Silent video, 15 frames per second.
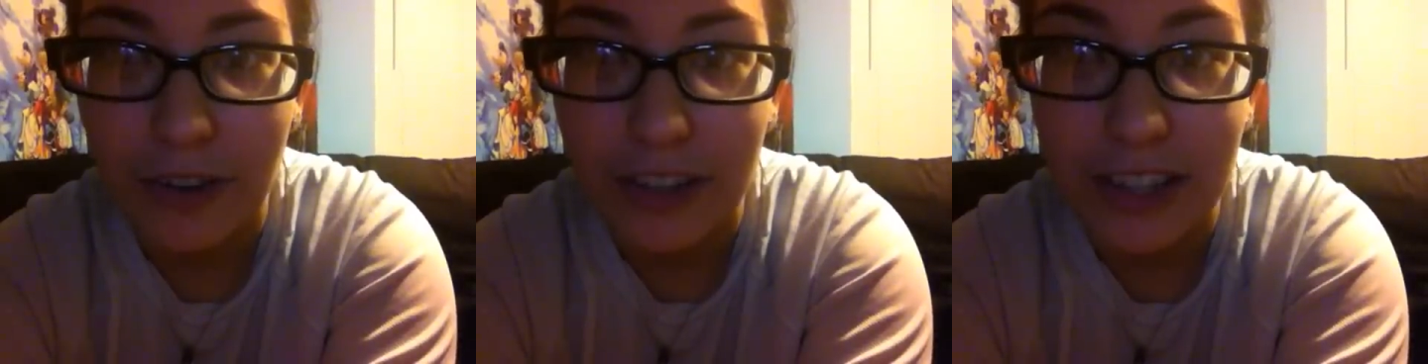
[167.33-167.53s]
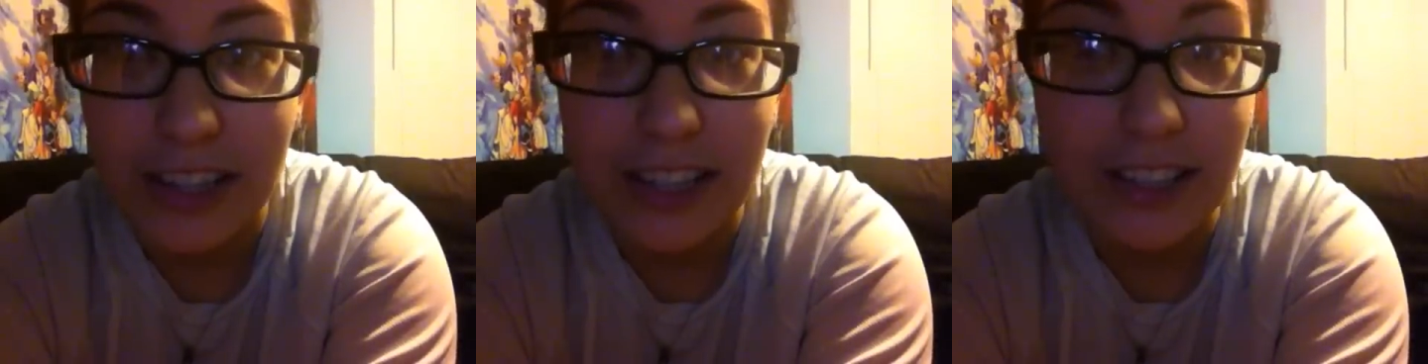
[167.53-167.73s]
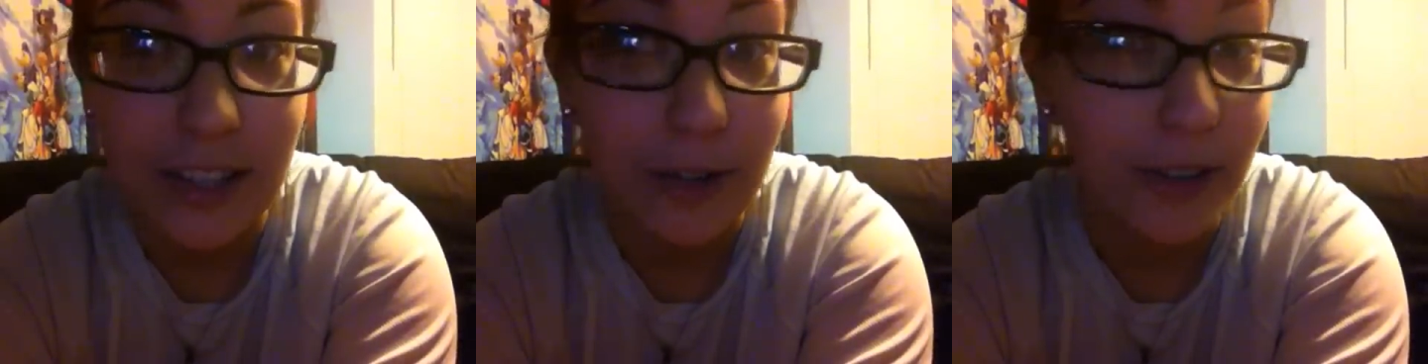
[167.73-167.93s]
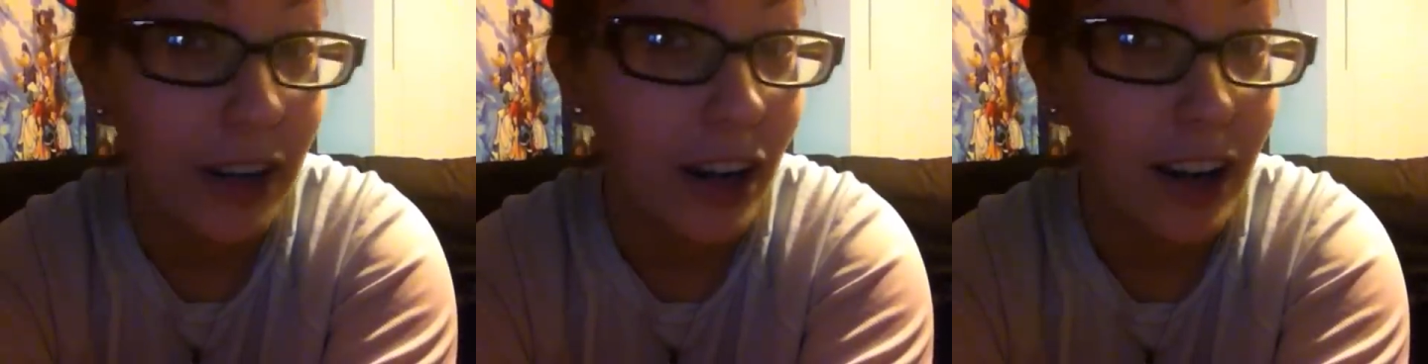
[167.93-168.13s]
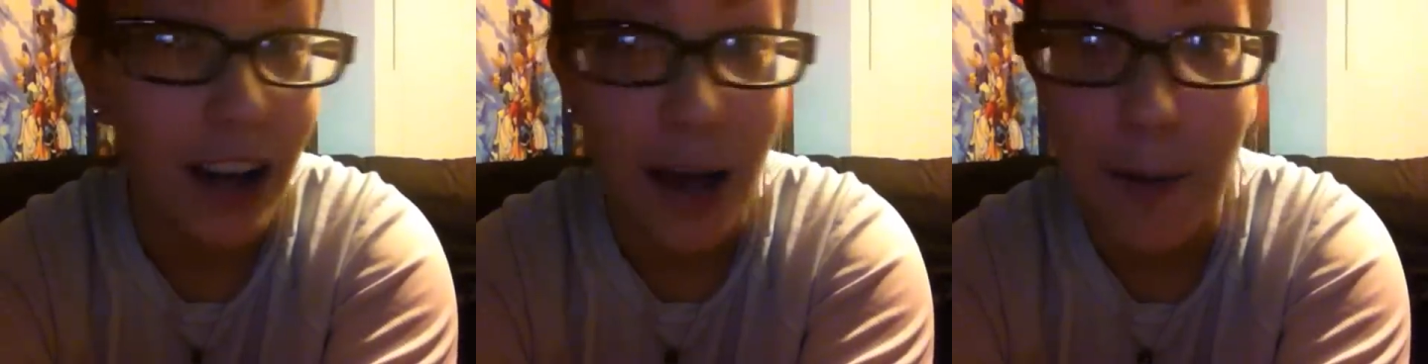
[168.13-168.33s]
everything that's going
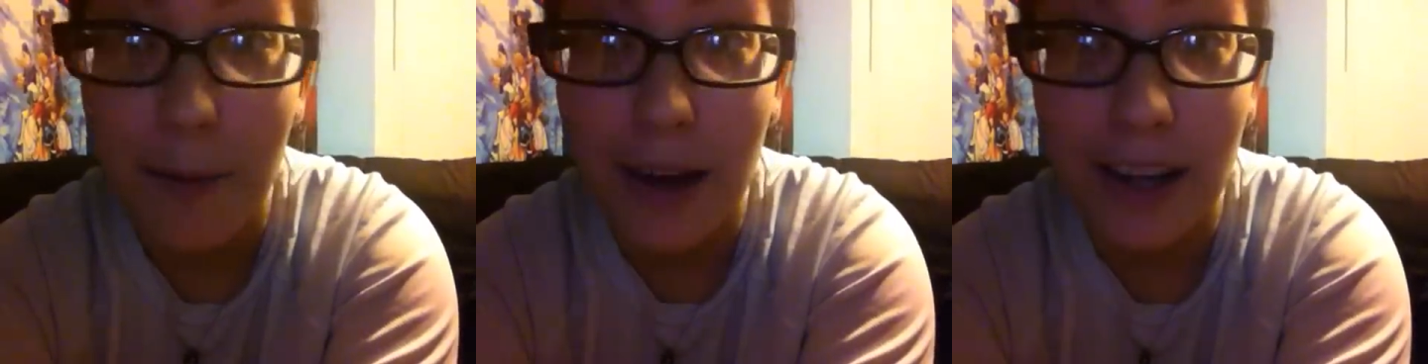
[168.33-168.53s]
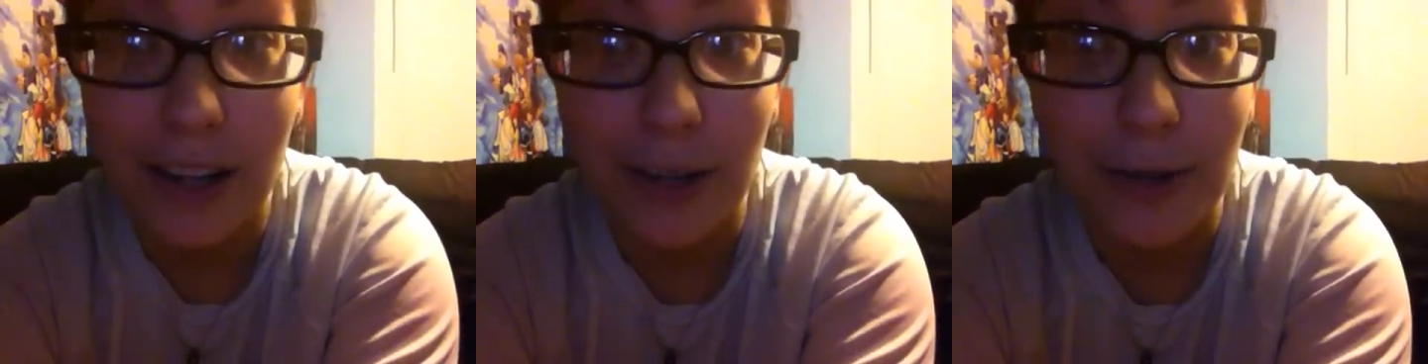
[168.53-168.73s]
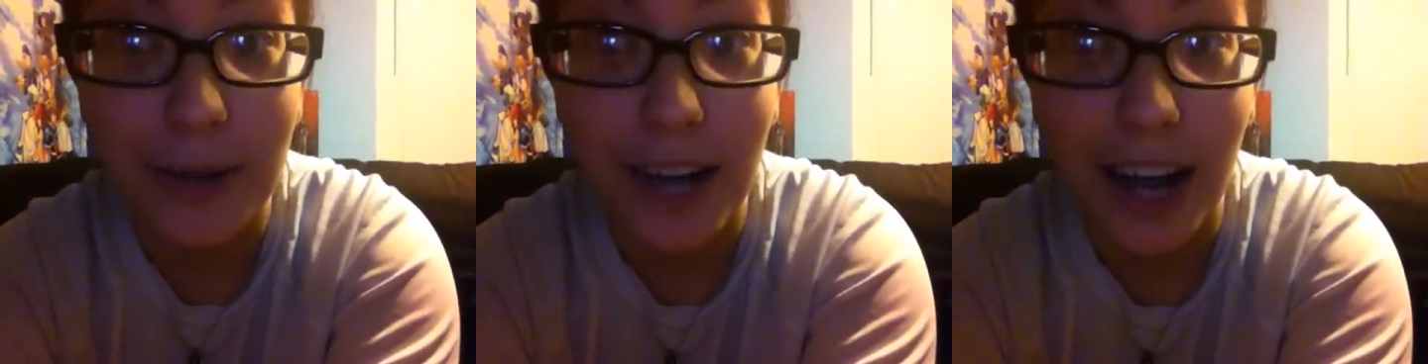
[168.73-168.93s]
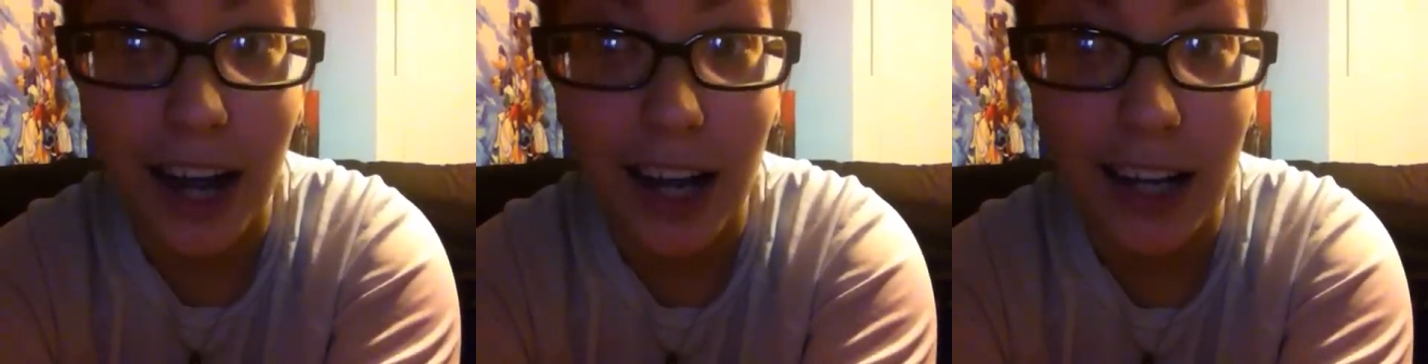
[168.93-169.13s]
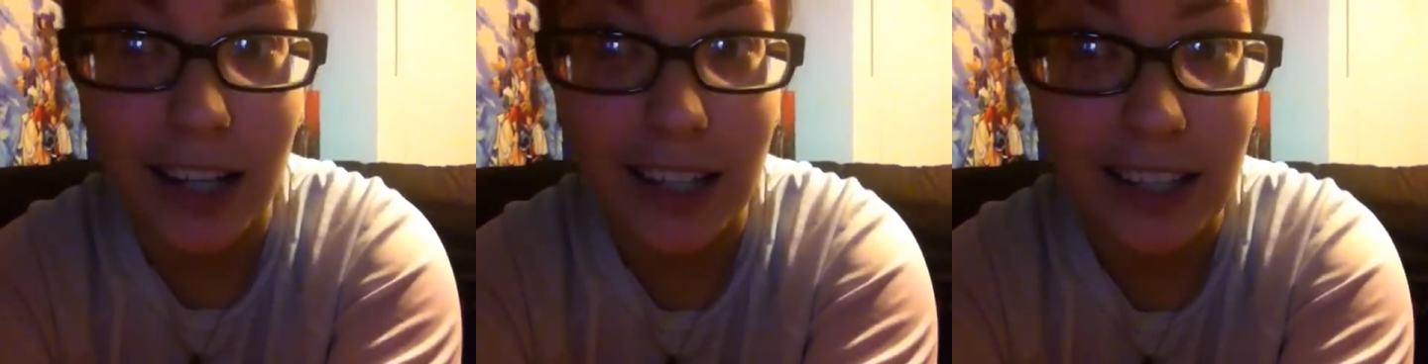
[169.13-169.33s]
on. I met a new
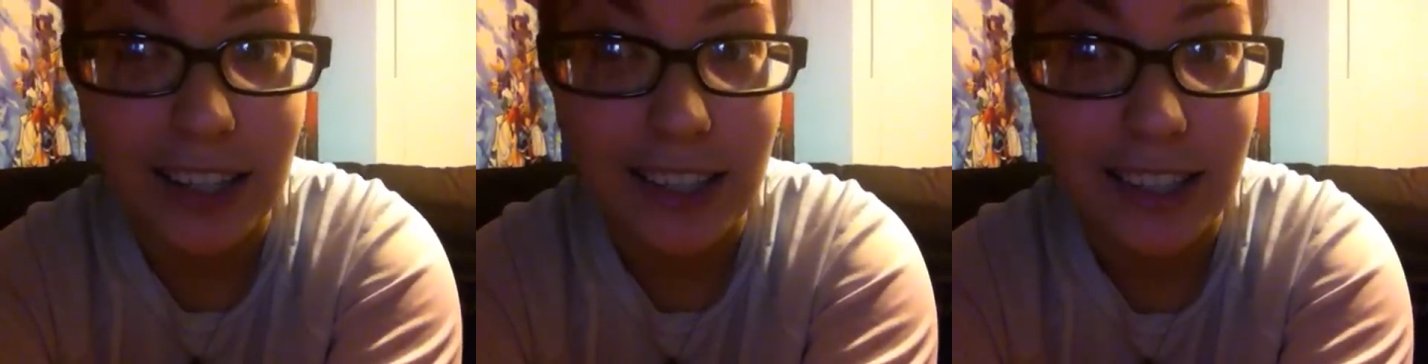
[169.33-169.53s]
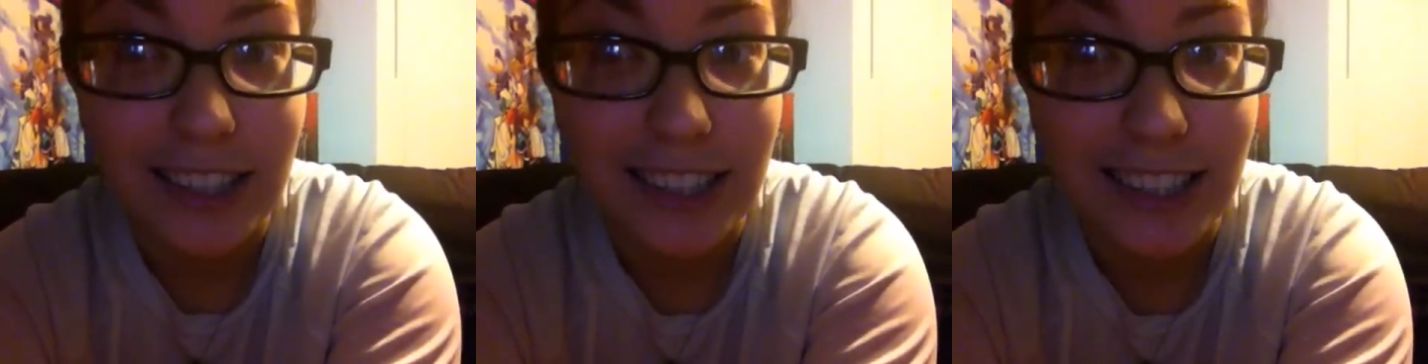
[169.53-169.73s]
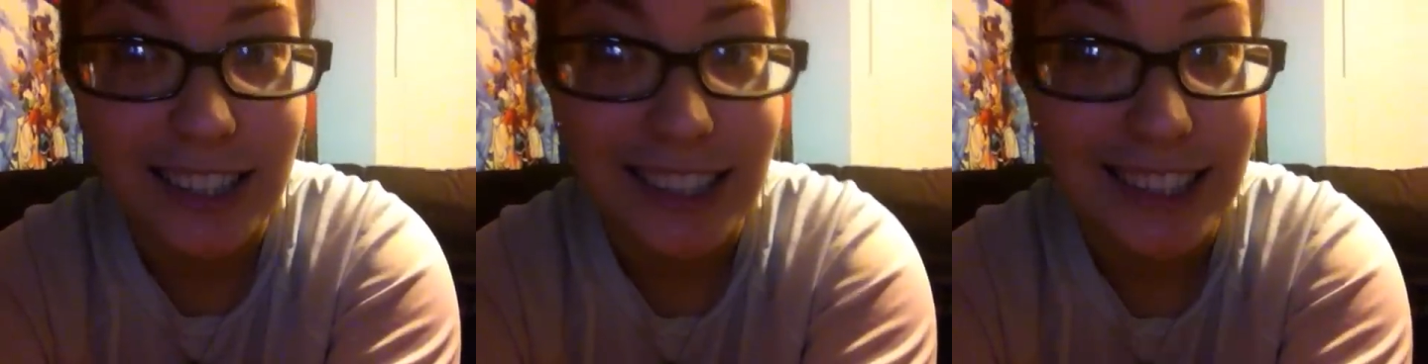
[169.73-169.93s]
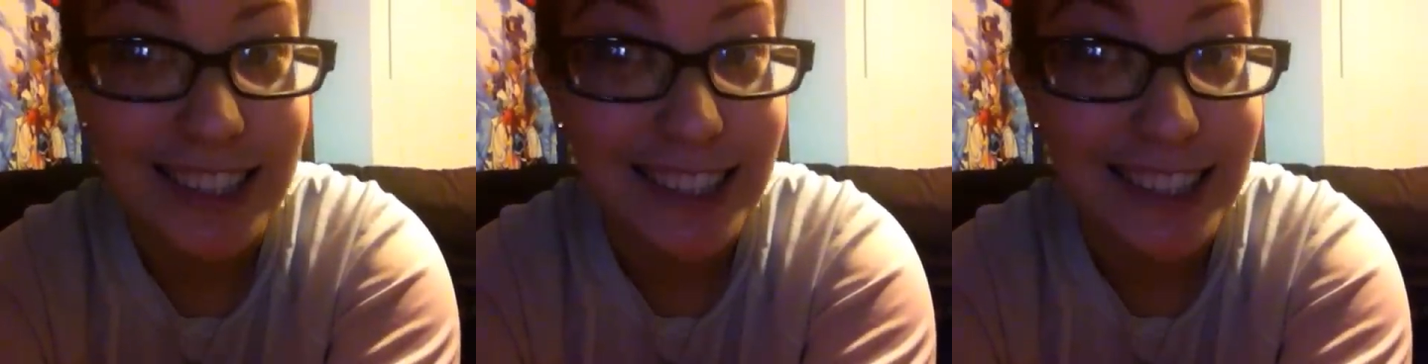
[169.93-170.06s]
guy. Mm.